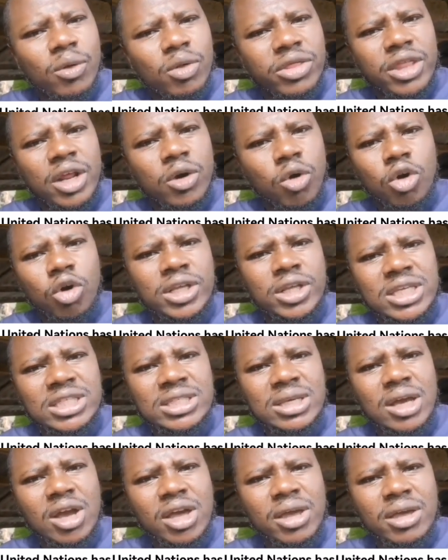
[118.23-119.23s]
the road
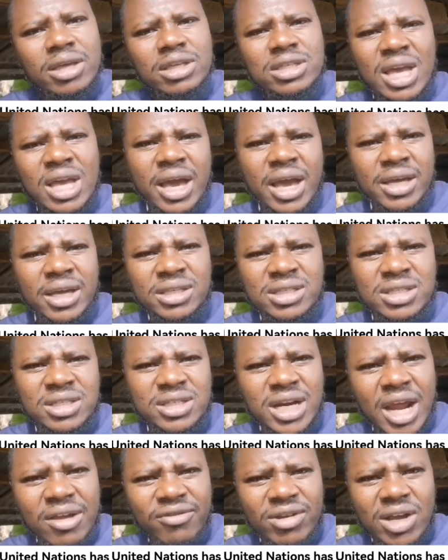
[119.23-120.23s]
he's
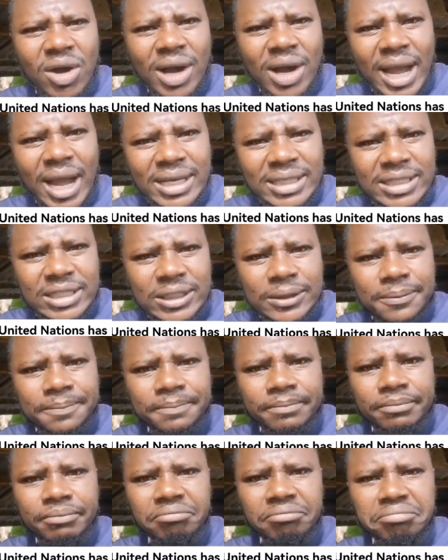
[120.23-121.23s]
driving our country.
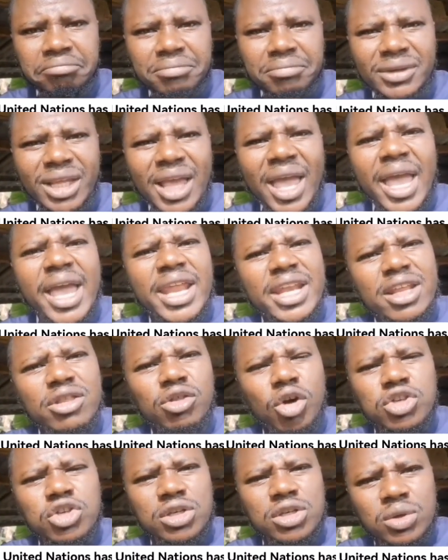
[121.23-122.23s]
And in
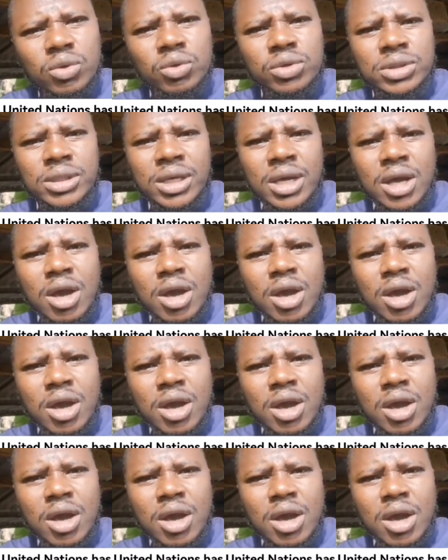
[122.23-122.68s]
those news,